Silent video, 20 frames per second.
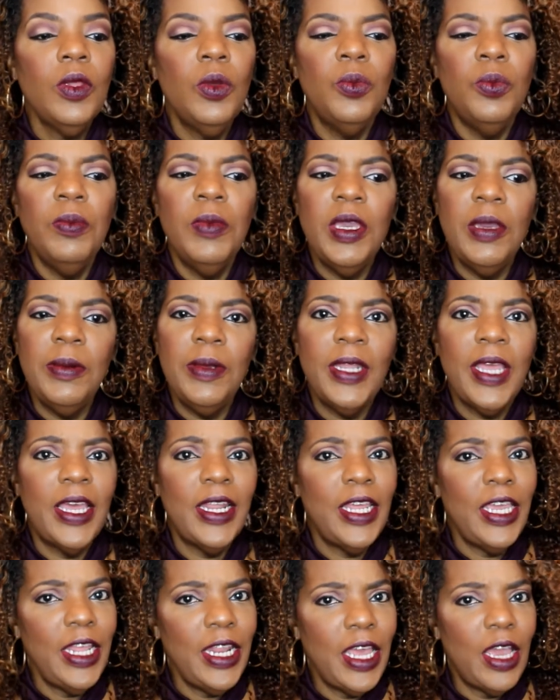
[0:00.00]
Maybe
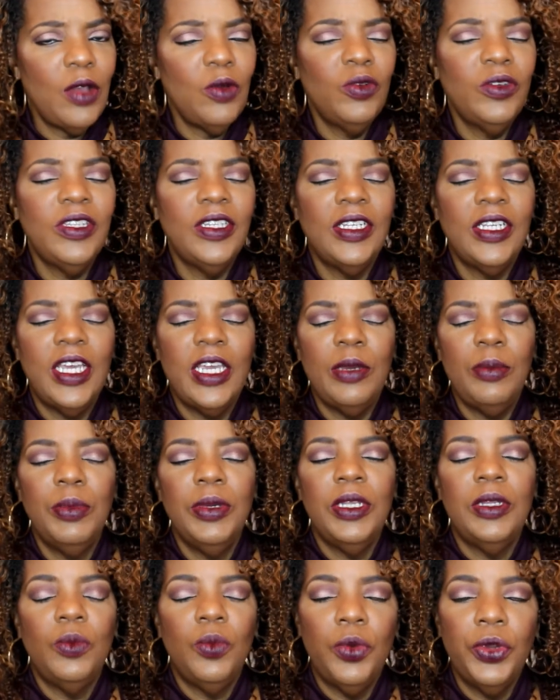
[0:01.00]
not 8 hours a day,
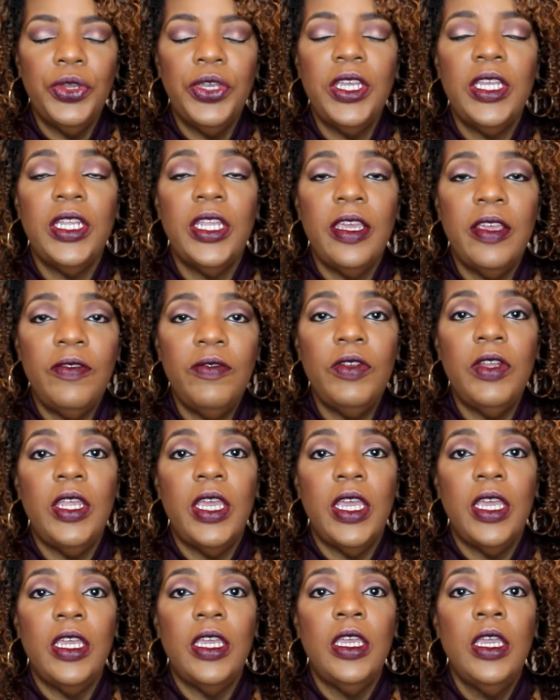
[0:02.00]
but working every
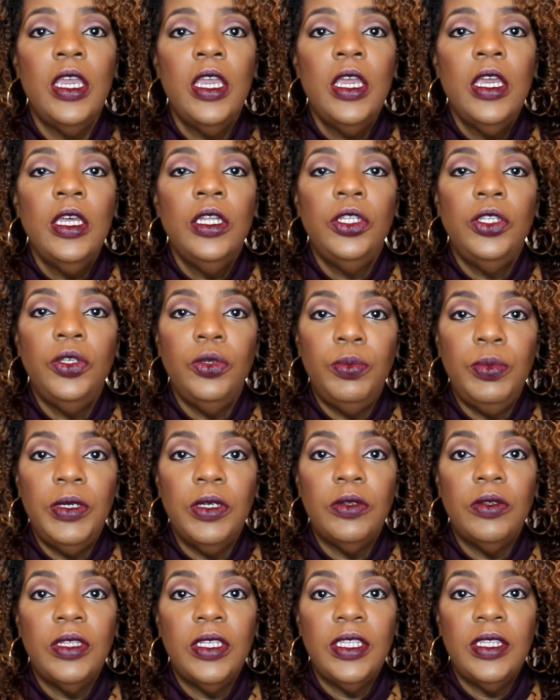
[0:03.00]
day to
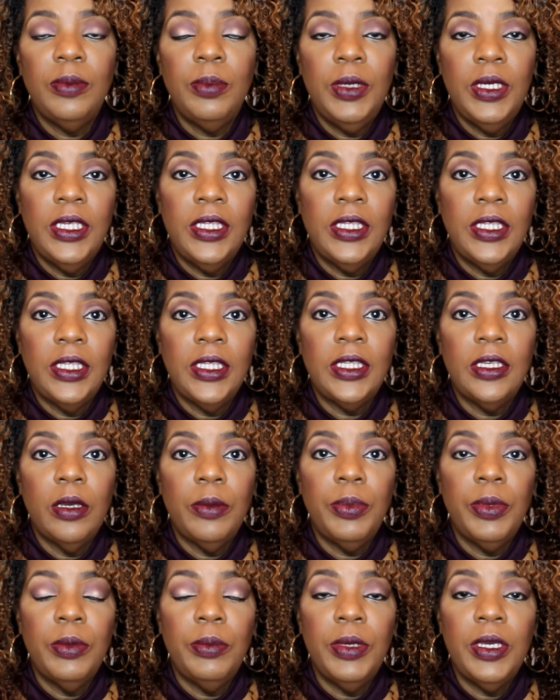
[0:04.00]
build this business
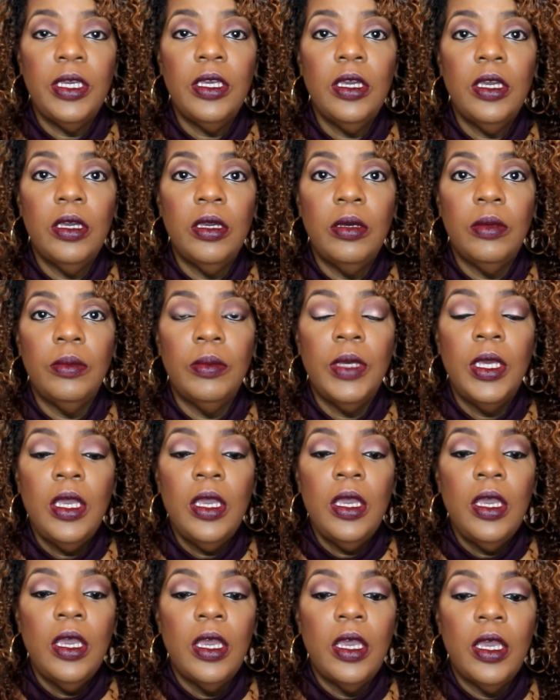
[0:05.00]
up and become
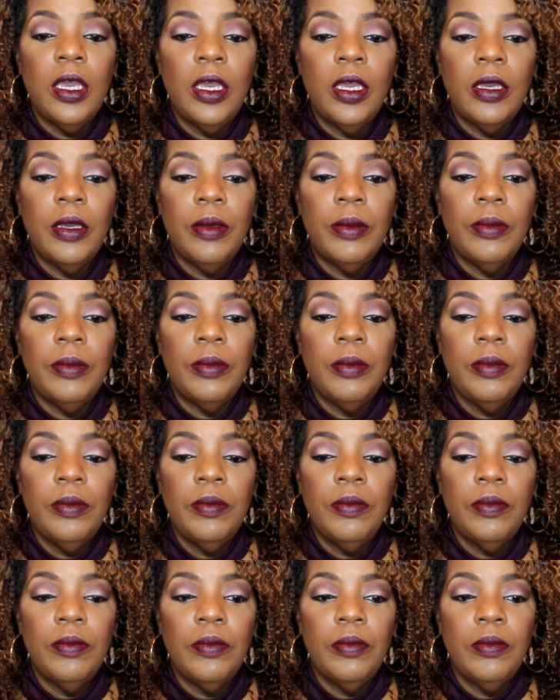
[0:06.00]

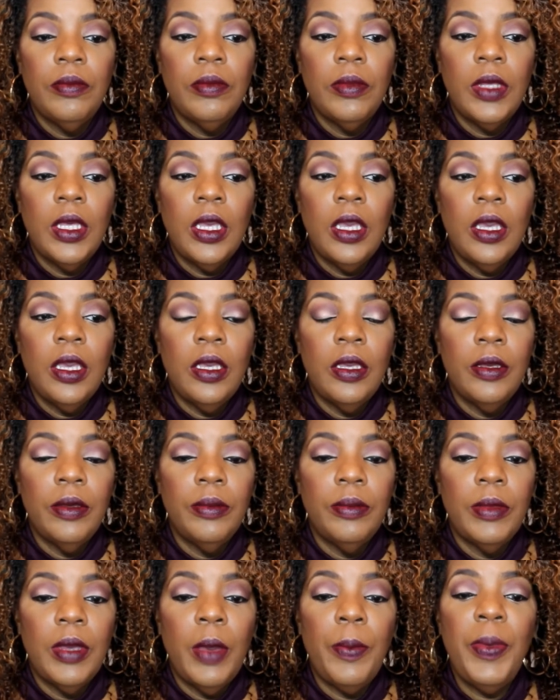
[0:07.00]

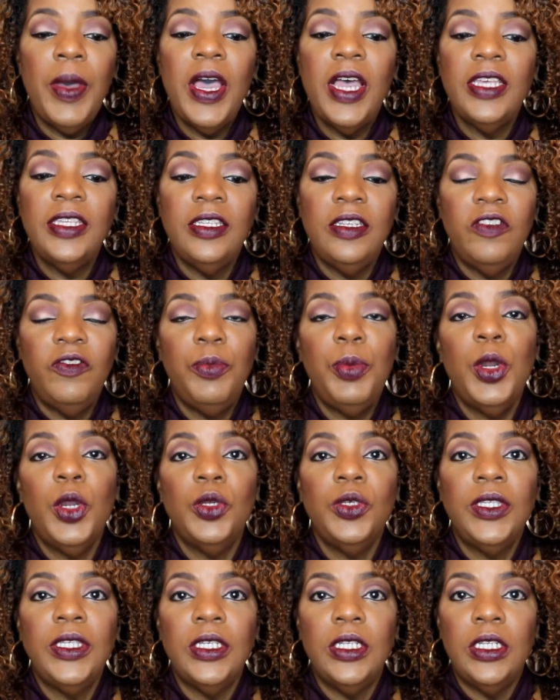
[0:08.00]
a positive
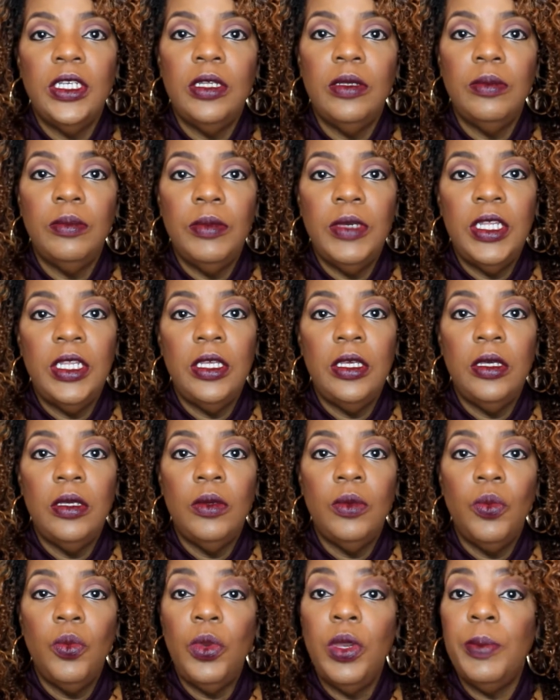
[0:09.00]
person in many
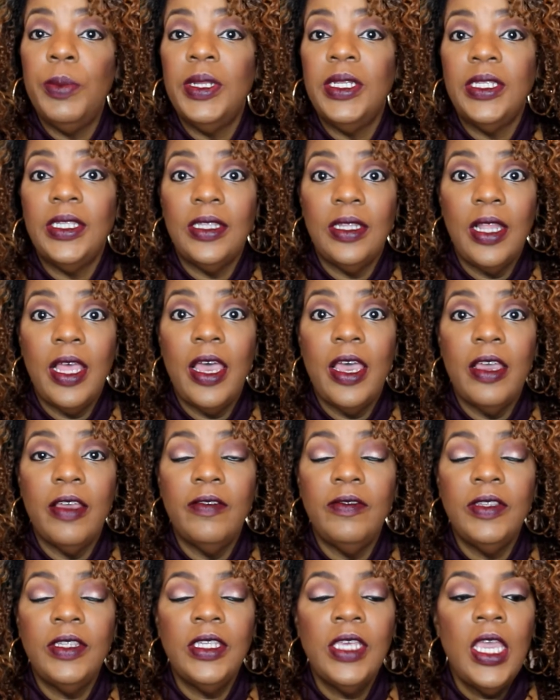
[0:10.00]
women's
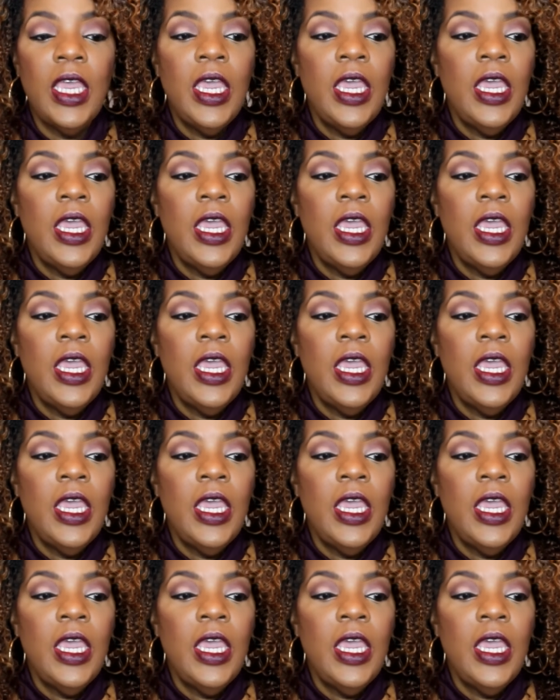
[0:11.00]
lives.